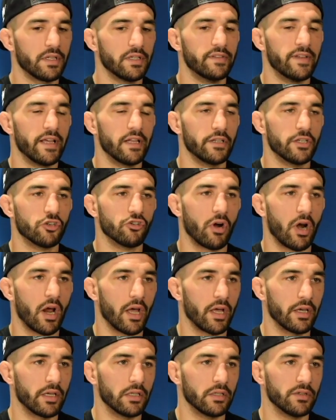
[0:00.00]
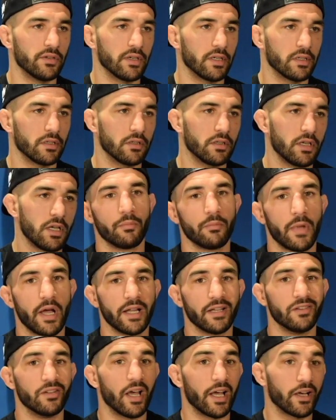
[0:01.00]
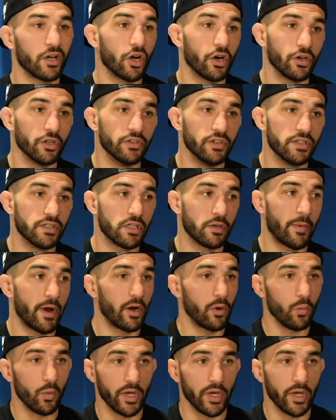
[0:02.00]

The daily grind, and I, I cut a decent amount of